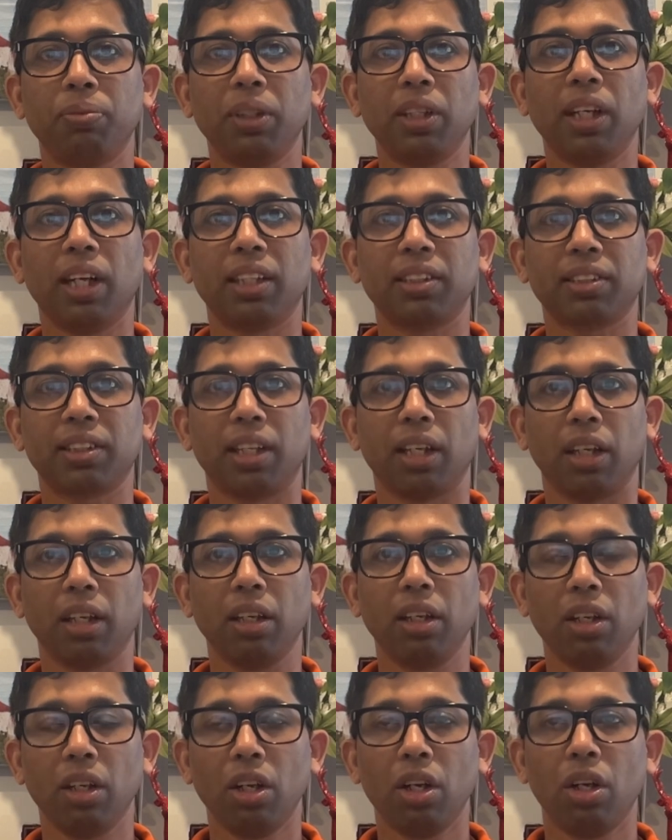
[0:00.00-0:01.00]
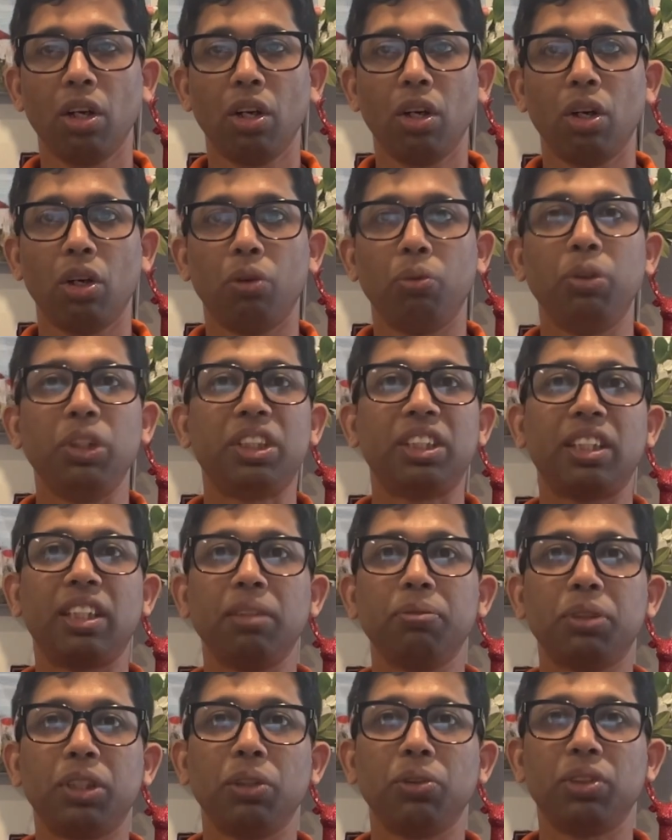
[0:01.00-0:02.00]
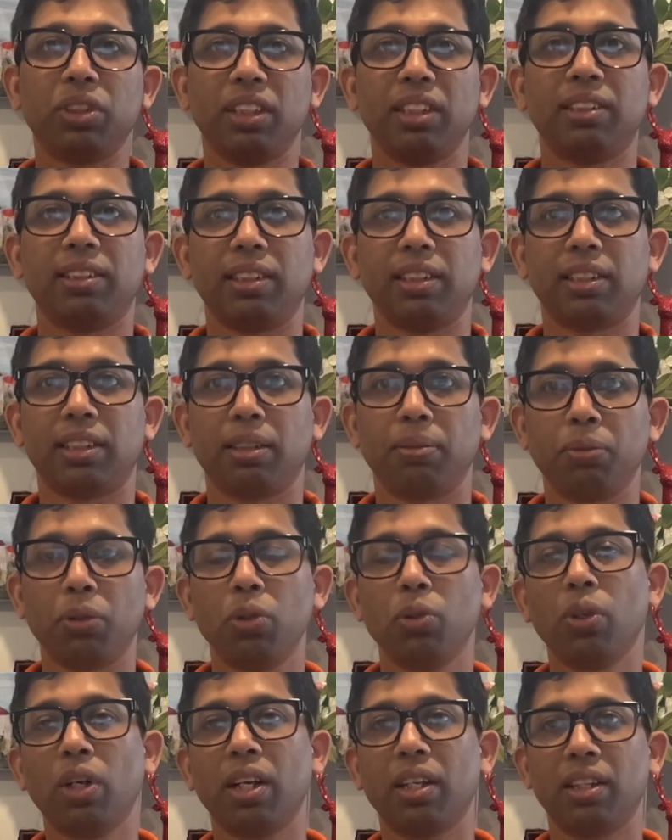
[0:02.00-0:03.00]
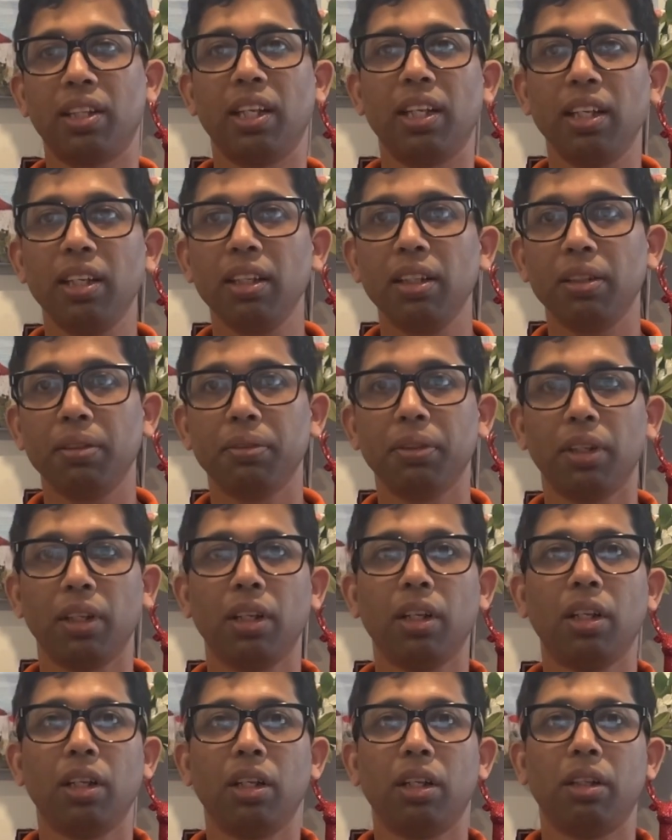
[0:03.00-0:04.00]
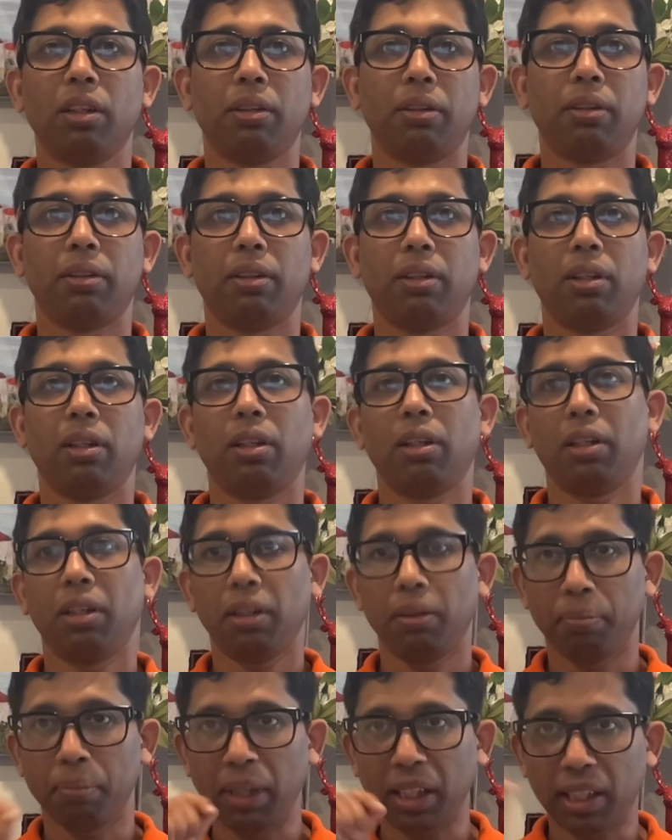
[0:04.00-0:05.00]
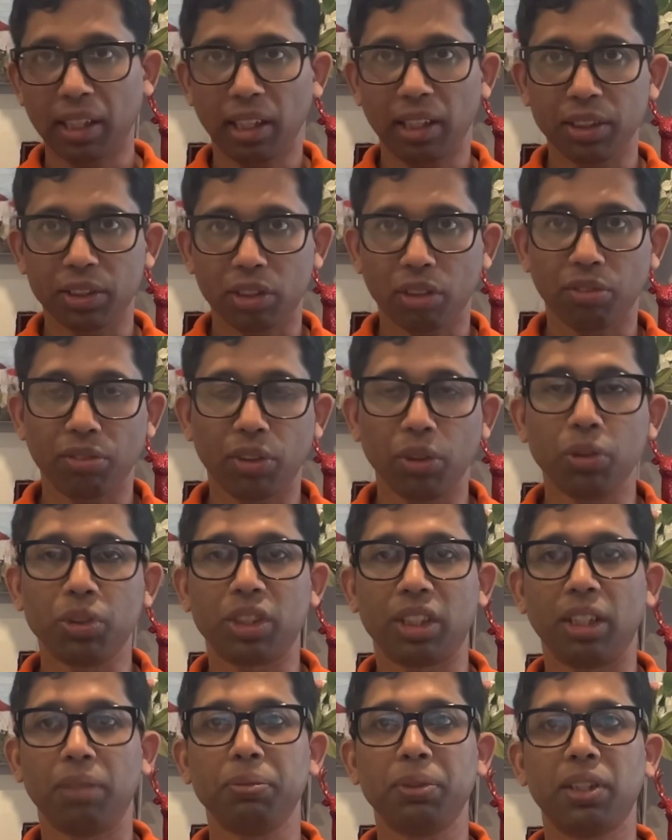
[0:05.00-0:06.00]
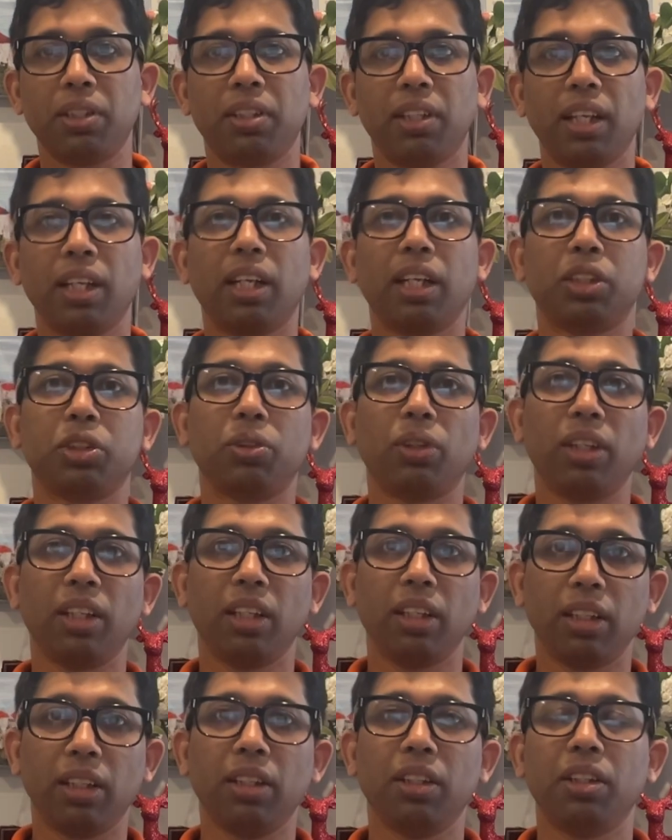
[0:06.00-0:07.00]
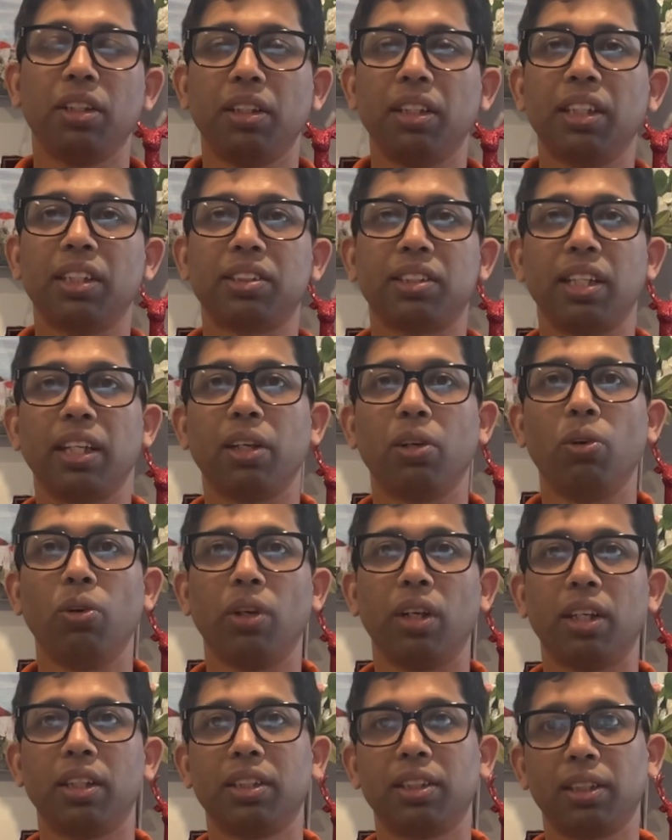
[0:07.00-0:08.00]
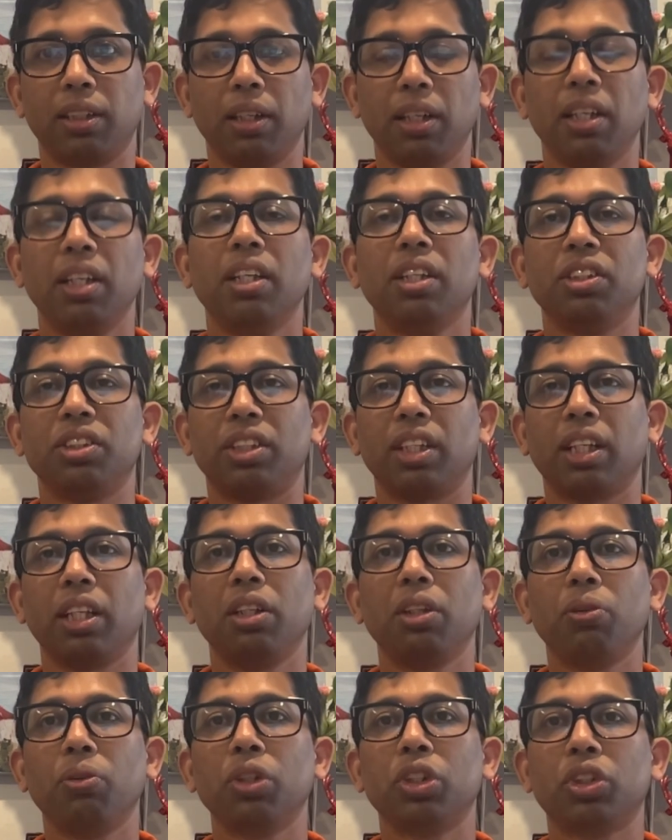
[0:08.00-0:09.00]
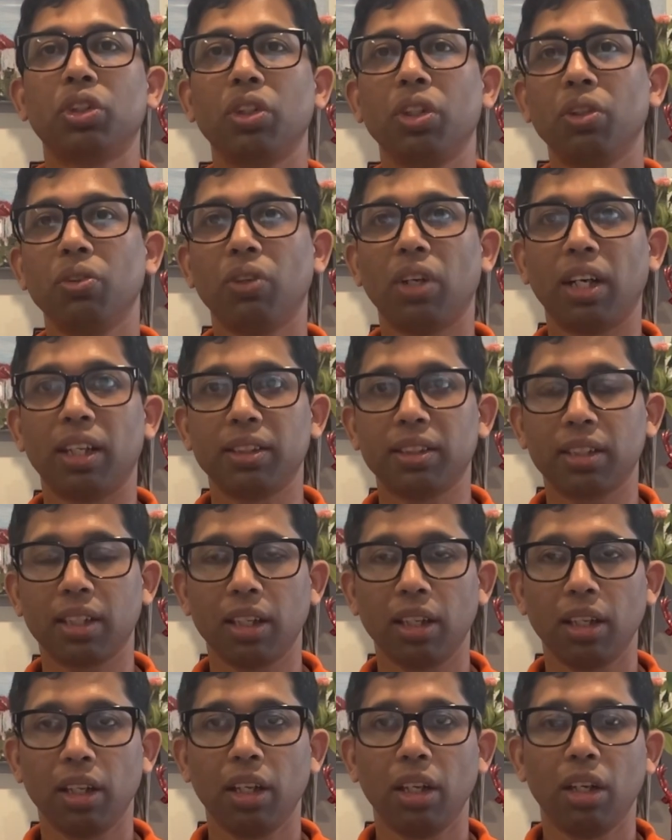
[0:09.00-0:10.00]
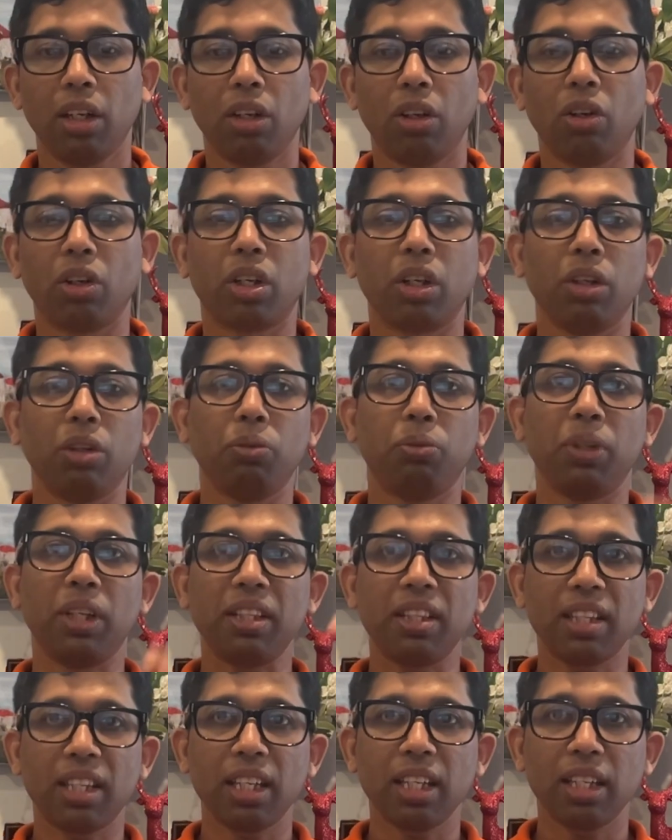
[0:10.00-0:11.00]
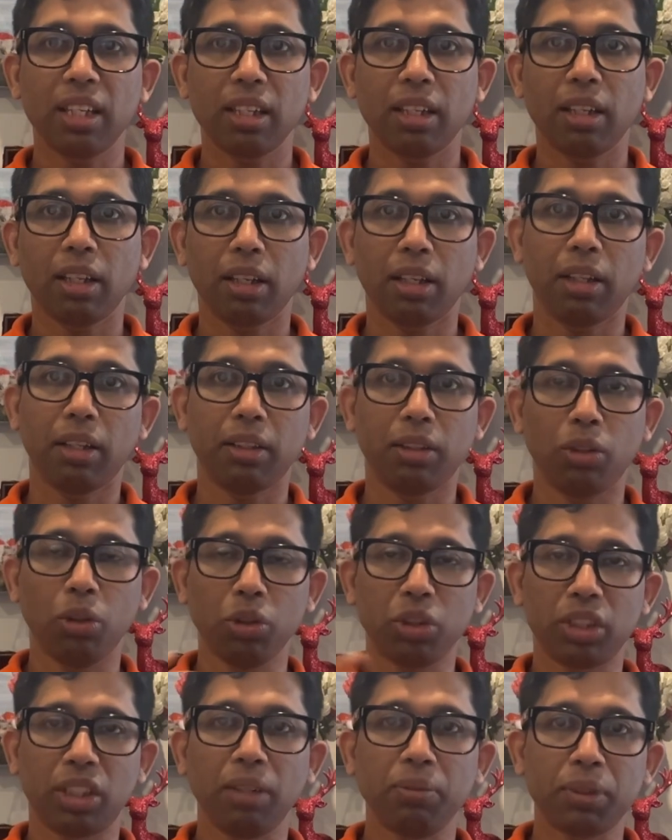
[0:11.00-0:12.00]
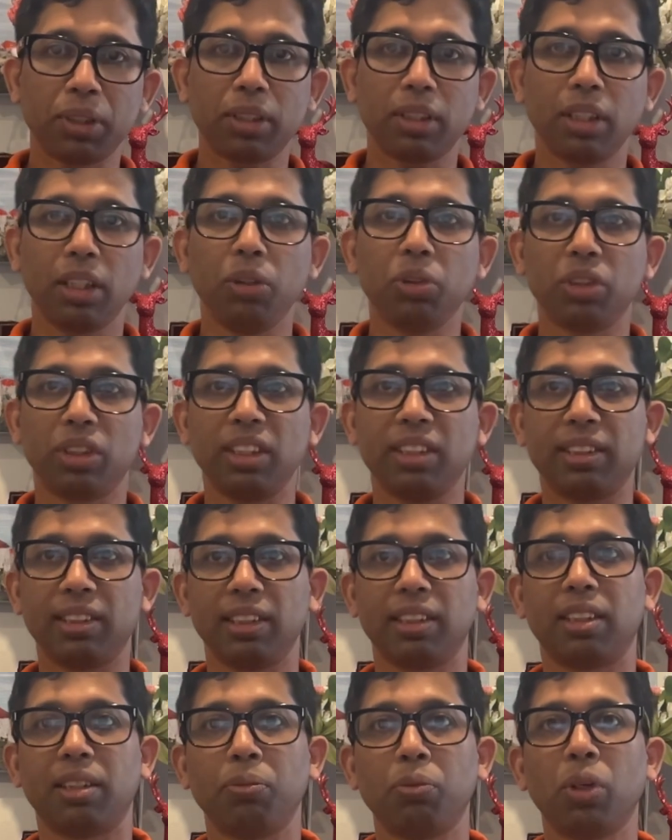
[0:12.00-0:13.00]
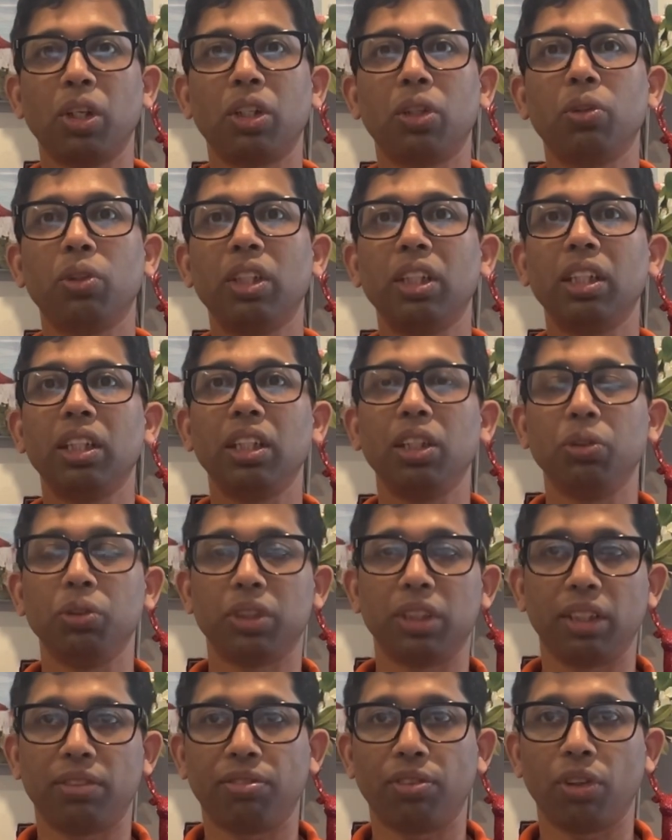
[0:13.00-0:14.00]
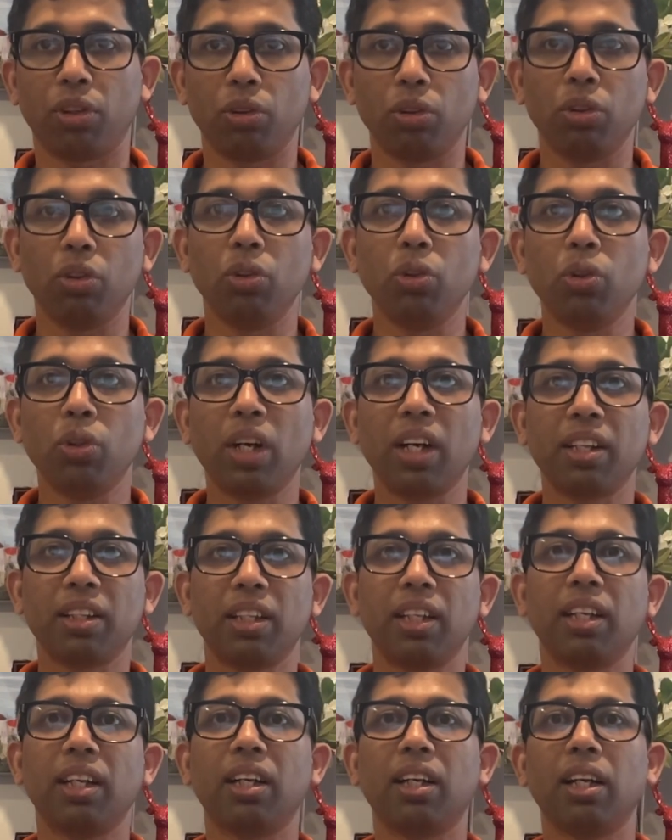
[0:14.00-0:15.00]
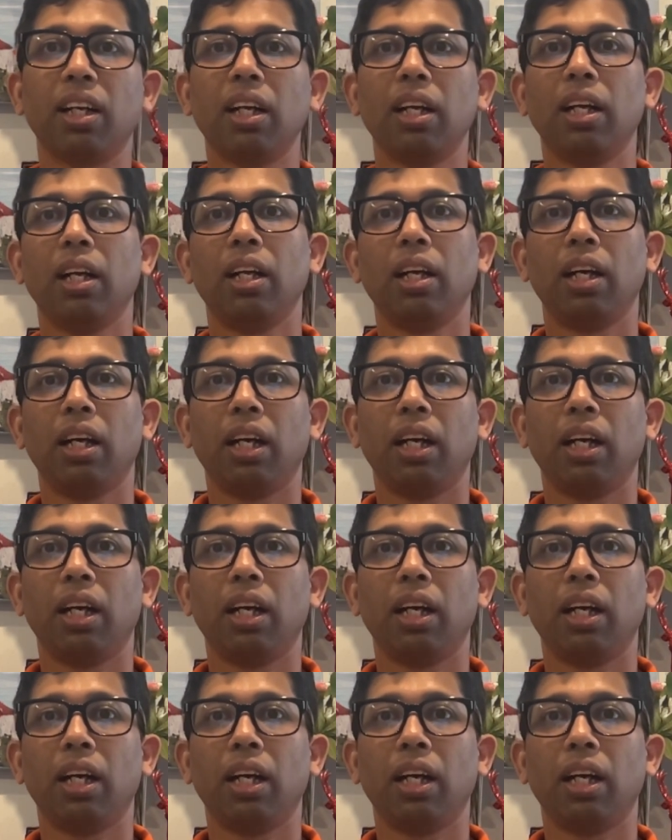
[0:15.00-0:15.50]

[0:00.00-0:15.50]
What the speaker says: would be asking, which teams use this system? Who are they? Make a list of those teams. They are actually their stakeholders. Second question you ask, okay, when those teams use this system, what do they use it for? Who are their